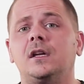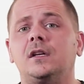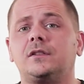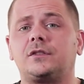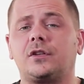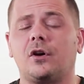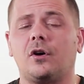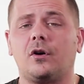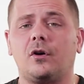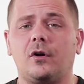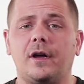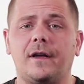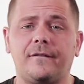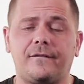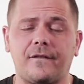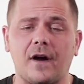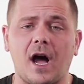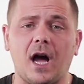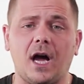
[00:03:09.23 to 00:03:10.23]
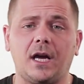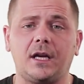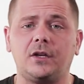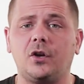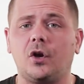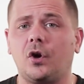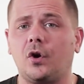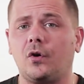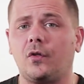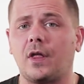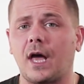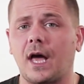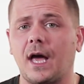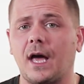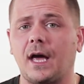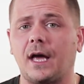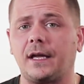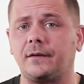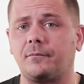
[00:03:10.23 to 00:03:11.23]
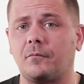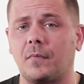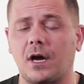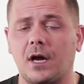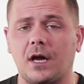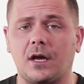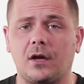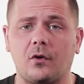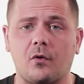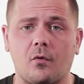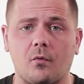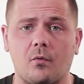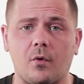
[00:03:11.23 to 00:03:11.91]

So if I know that my